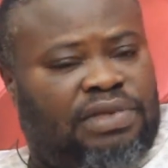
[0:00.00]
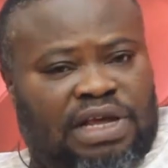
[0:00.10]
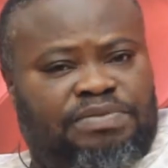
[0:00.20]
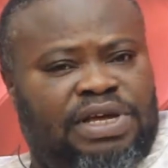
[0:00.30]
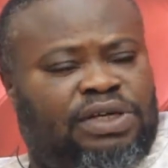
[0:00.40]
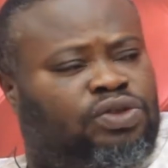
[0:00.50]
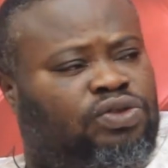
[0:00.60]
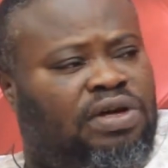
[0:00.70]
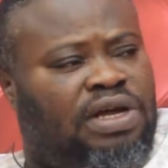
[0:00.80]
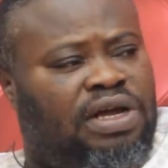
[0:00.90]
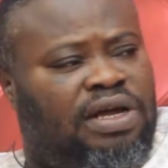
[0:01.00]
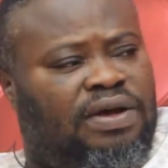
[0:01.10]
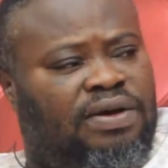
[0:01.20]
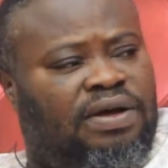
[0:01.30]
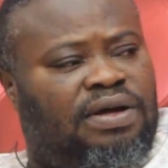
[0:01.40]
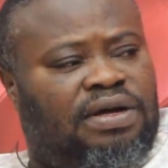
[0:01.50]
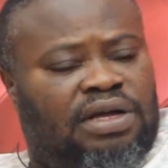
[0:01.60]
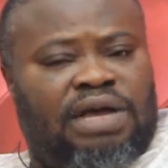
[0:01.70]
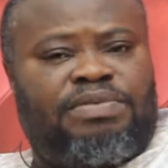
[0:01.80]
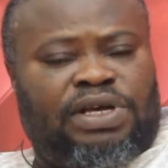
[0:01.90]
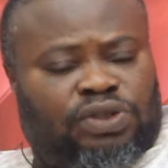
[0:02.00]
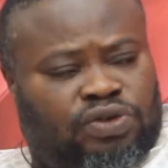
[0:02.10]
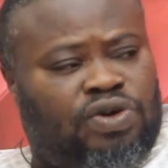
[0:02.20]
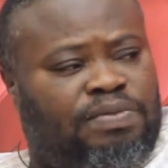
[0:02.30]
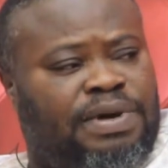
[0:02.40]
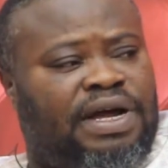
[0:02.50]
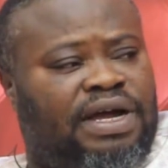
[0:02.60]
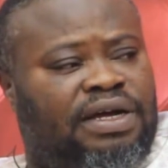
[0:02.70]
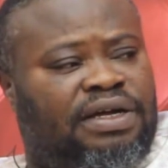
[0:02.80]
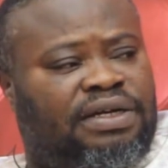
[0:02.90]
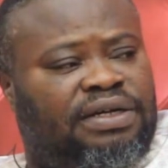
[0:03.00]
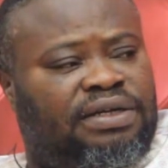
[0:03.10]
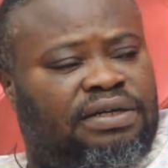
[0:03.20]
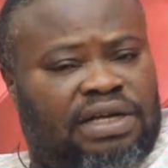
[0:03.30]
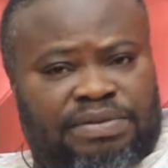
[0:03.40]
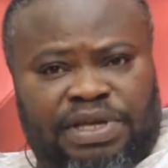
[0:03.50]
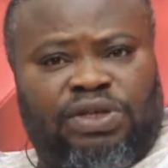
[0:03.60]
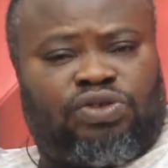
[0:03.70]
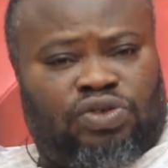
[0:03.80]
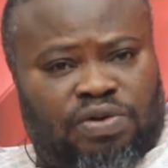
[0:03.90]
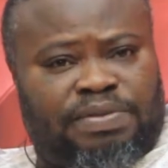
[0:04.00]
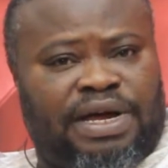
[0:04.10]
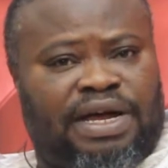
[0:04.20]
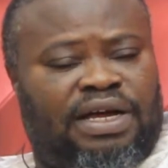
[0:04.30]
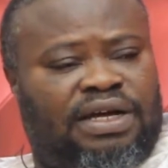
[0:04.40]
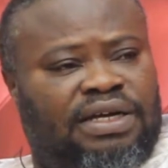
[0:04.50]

It be a strong diet, no, I bet it be a strong power. It be a strong power.